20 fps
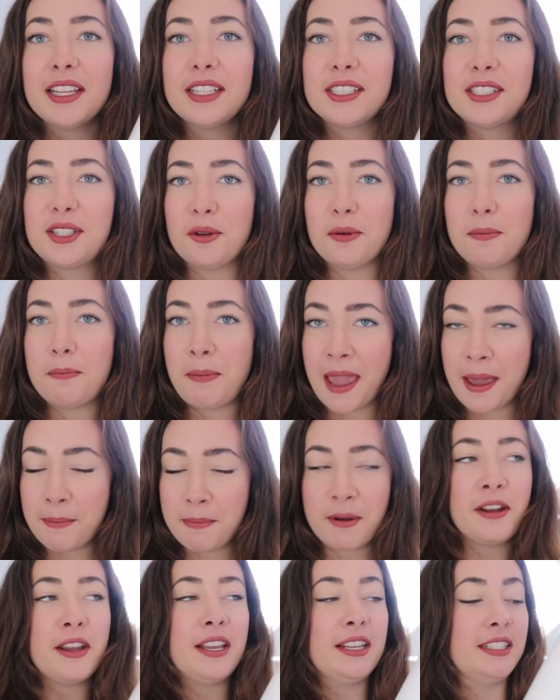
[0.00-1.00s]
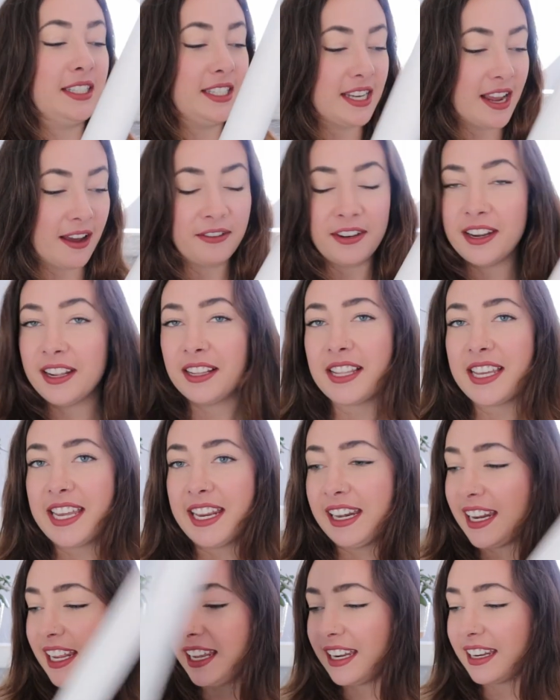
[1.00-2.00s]
So paper is definitely
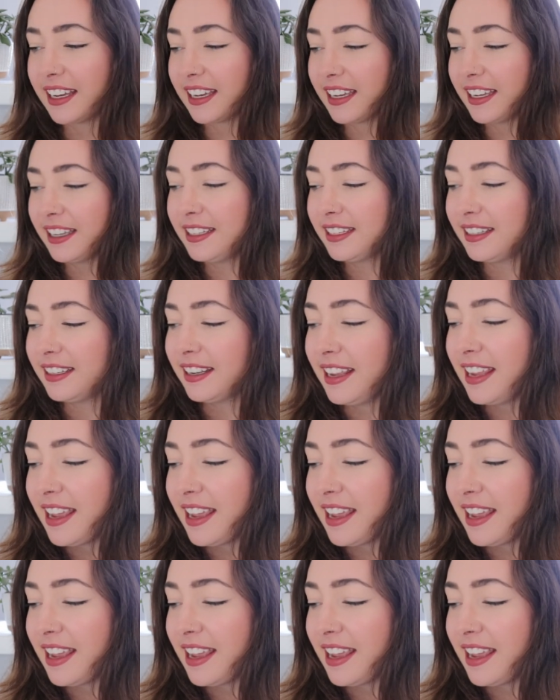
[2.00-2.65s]
needed.